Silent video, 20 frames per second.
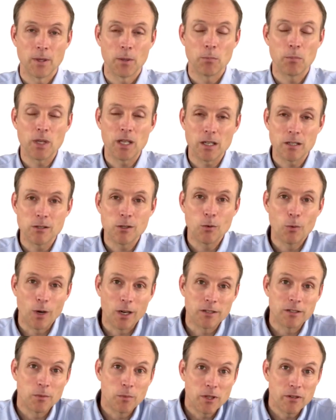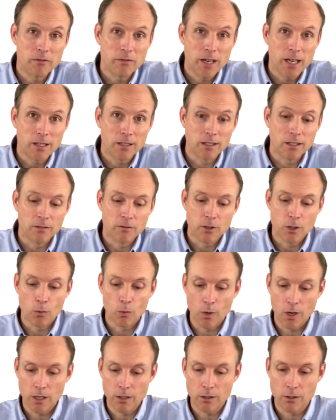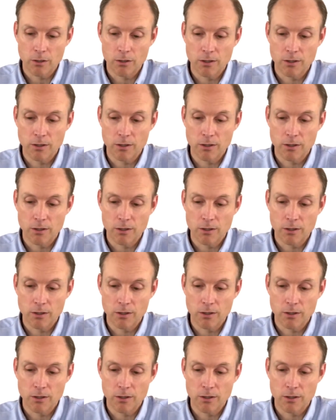because you want to be effective. You want her